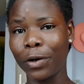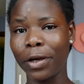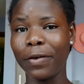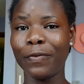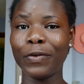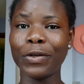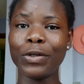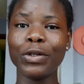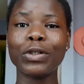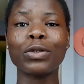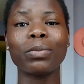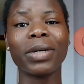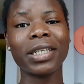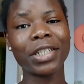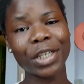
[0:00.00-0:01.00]
if you're new to
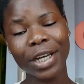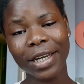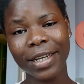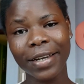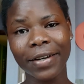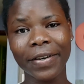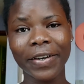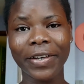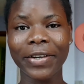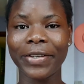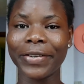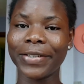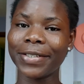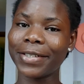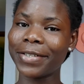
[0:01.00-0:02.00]
my channel and you're
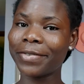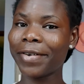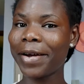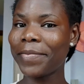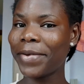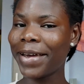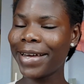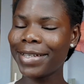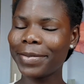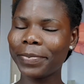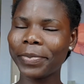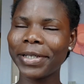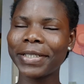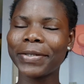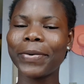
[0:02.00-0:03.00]
not subscribed yet,
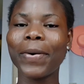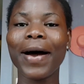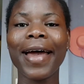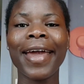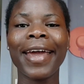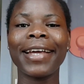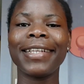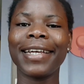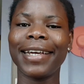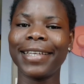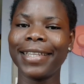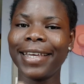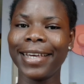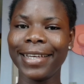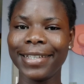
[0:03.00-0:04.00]
please go ahead
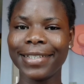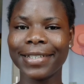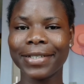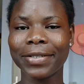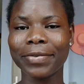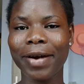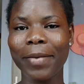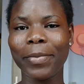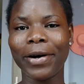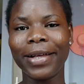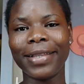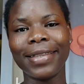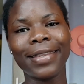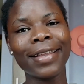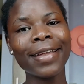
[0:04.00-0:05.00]
and hit the subscribe
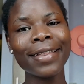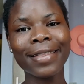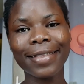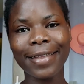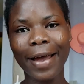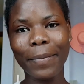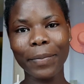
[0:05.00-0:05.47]
button down